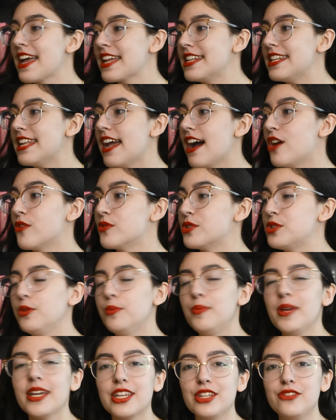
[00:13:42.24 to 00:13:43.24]
Now, to
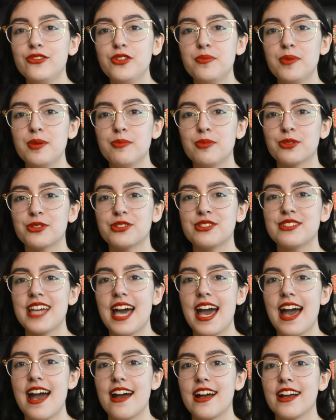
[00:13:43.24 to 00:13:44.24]
pick a few people to
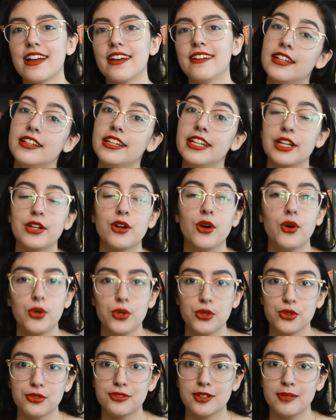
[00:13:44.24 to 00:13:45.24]
tag:
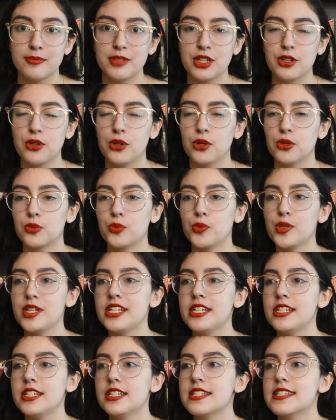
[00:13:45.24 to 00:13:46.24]
Nicole from Nicole
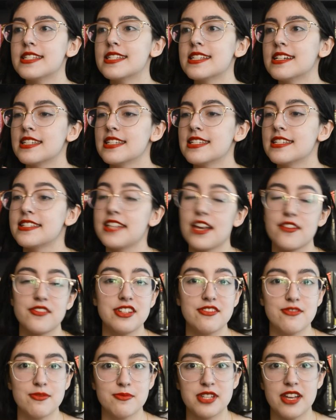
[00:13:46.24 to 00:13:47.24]
Reads, Stephanie
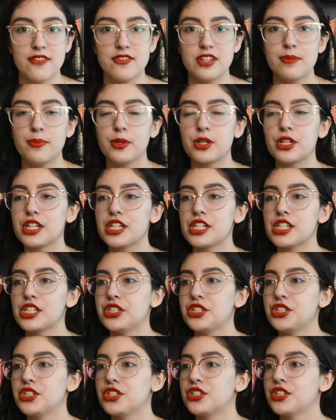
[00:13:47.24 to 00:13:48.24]
from Stephanie
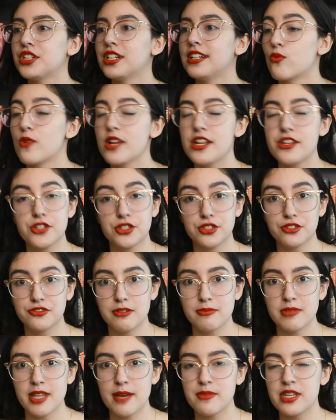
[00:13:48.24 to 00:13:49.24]
Bookish, Rachel
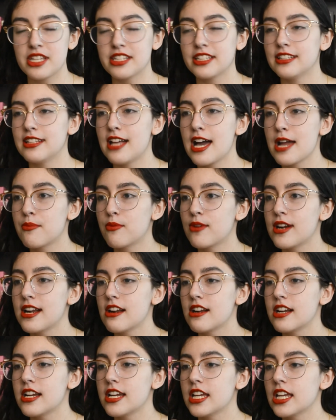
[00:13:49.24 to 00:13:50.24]
from Let Me in the
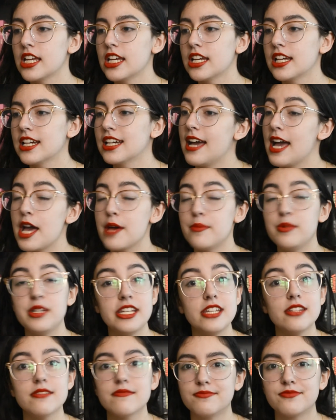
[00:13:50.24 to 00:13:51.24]
Library,
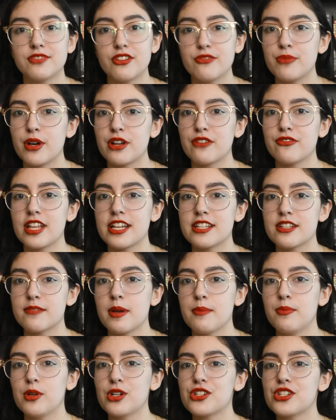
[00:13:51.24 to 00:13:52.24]
Ebony from Butterflies on My
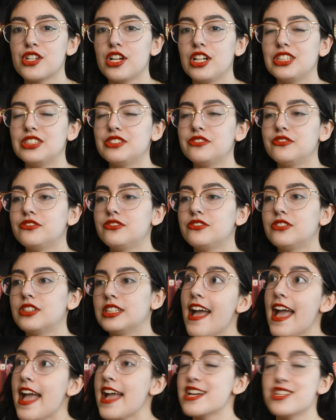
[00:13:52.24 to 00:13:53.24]
Bookshelf,
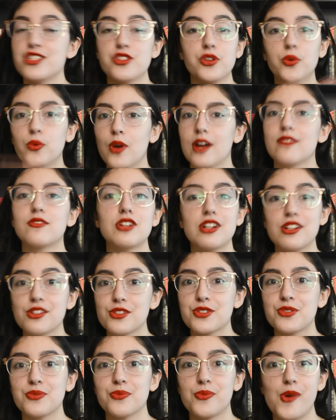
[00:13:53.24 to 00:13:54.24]
and whoever
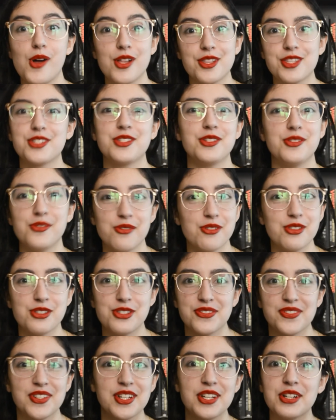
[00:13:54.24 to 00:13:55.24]
else wants to do this
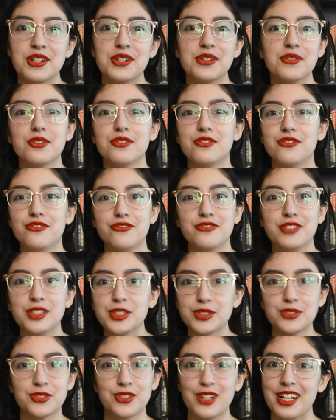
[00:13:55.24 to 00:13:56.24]
video,
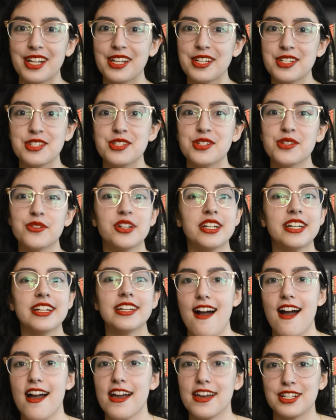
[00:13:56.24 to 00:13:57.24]
feel free to do it.
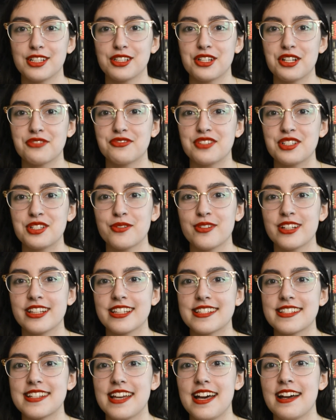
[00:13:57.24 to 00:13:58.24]
I had a lot of fun doing
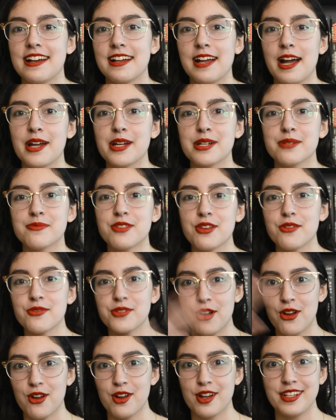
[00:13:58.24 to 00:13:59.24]
this tag. I am so
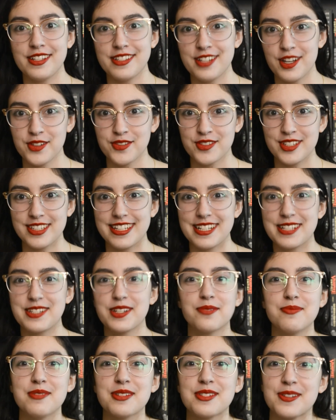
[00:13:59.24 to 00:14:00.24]
sorry, Delphi, that it
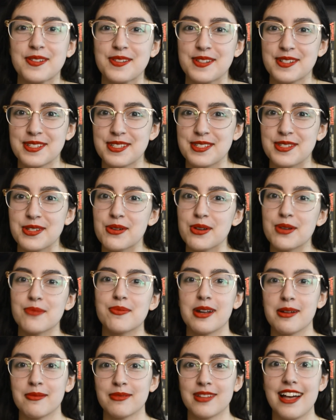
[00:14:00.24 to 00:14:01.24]
took me so long to do it, but
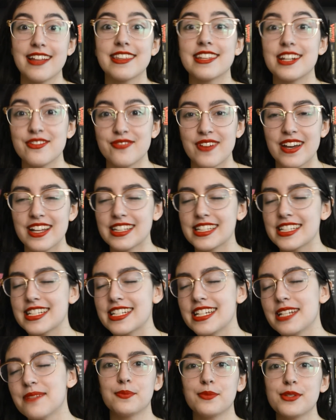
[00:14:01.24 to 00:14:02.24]
I'm glad that I finally
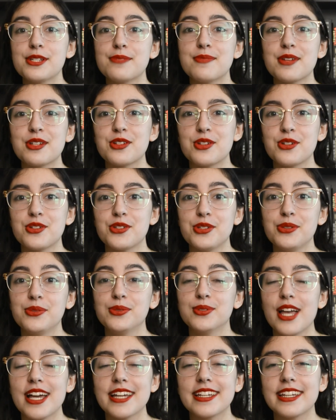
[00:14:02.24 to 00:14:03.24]
did. Please make sure to
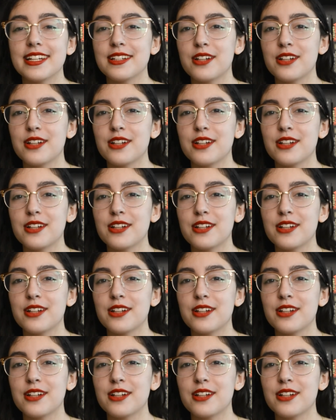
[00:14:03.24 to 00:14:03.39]
like and